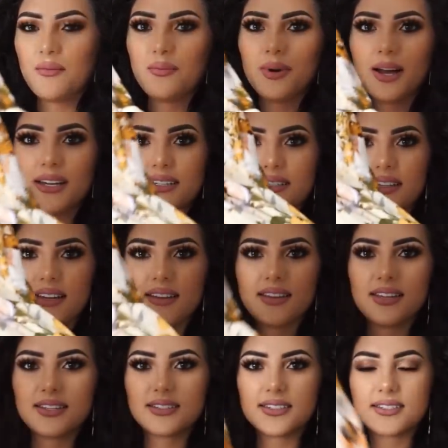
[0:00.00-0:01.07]
But
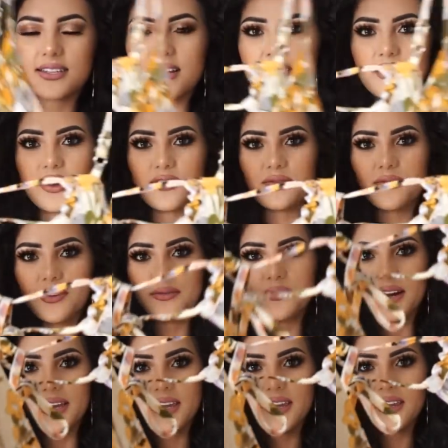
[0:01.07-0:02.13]
this is another one
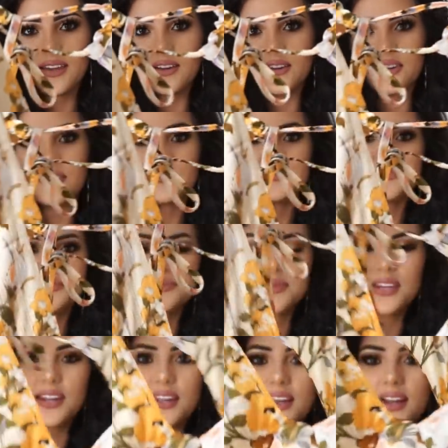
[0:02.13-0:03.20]
right here.
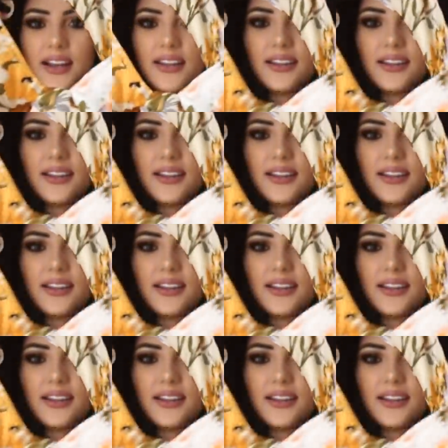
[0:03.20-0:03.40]
I